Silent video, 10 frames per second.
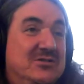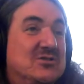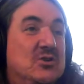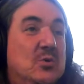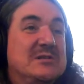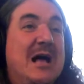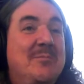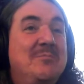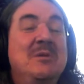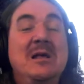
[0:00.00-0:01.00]
Doesn't always
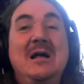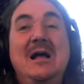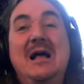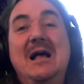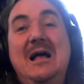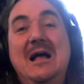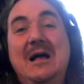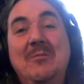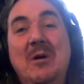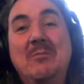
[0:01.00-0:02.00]
happen,
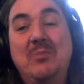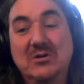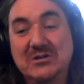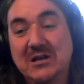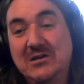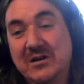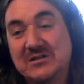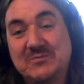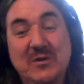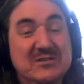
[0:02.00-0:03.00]
but a lot
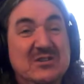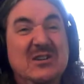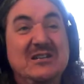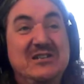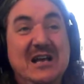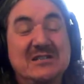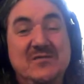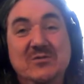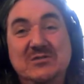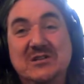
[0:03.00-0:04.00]
of, certainly jazz
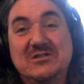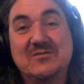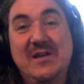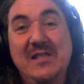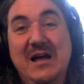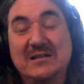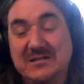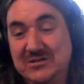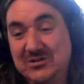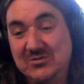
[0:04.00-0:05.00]
fusion and stuff like
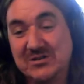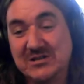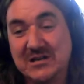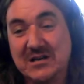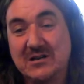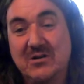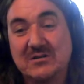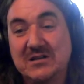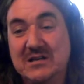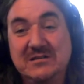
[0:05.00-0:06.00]
that uses it a
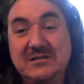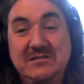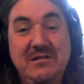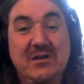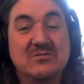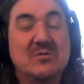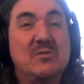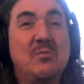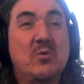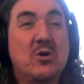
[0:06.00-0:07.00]
lot. And, you know,
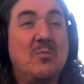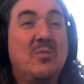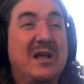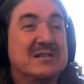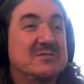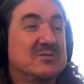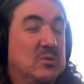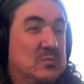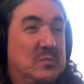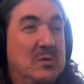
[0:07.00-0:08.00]
some of the more complex
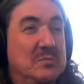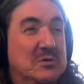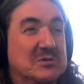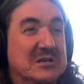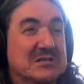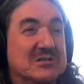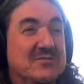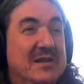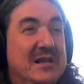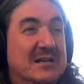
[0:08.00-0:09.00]
sort of pop music and
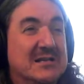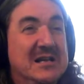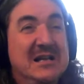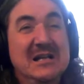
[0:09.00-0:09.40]
stuff like that